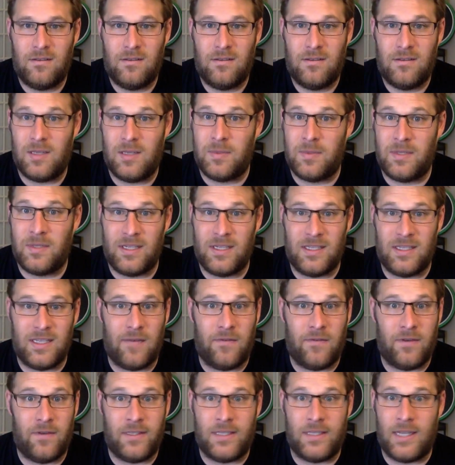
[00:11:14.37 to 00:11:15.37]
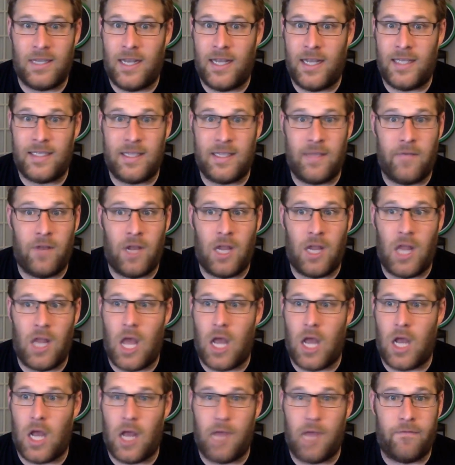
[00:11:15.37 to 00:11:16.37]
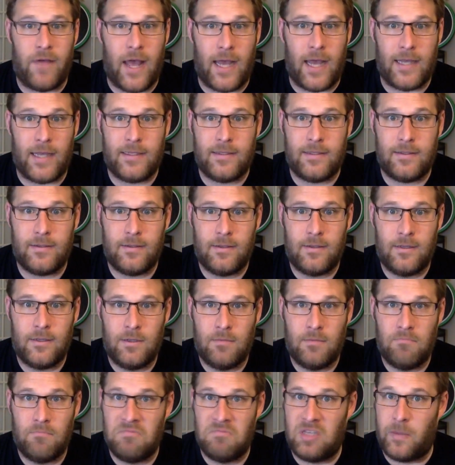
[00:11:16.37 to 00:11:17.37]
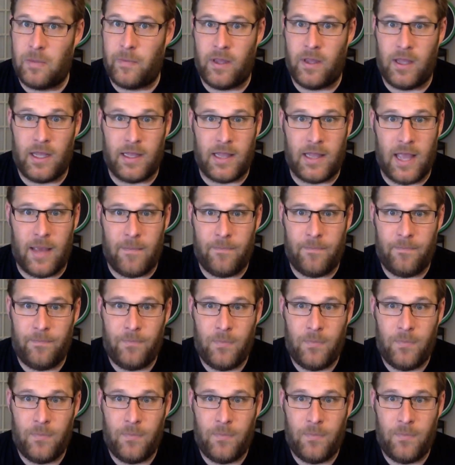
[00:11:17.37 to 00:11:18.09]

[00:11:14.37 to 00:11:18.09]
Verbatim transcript: Simpsons every Sunday, 7 o'clock on Fox. Something like that.